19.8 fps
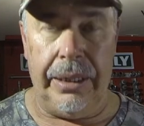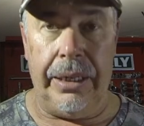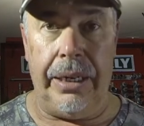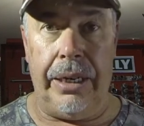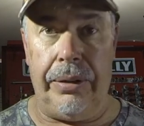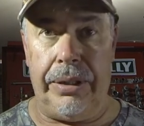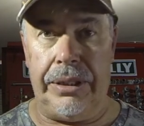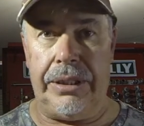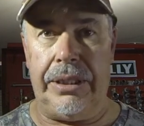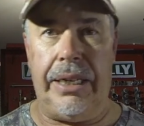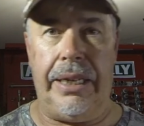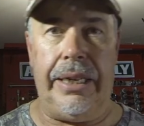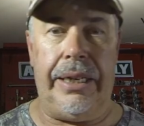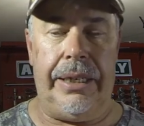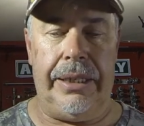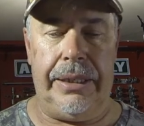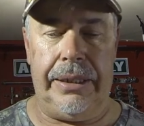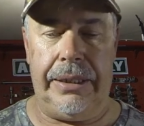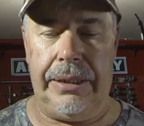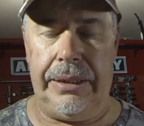Anyway, today,
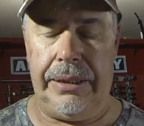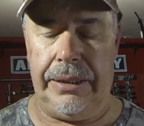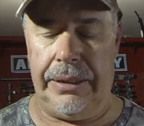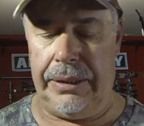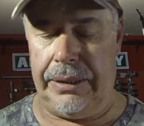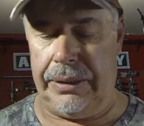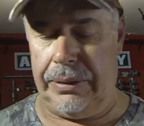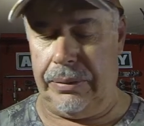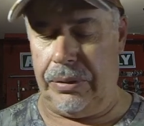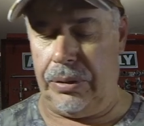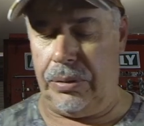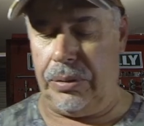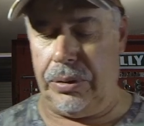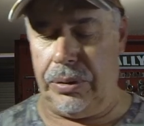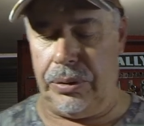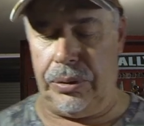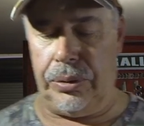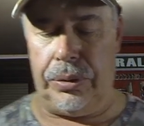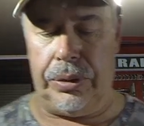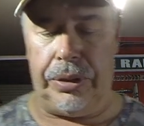what I want
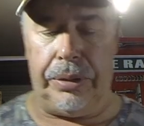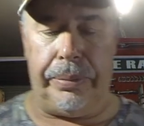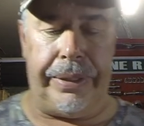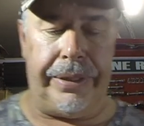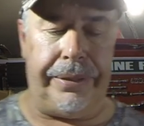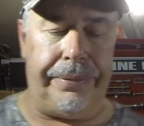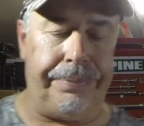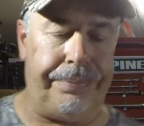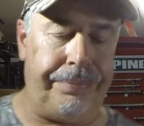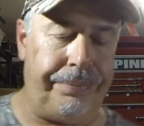to talk to you about,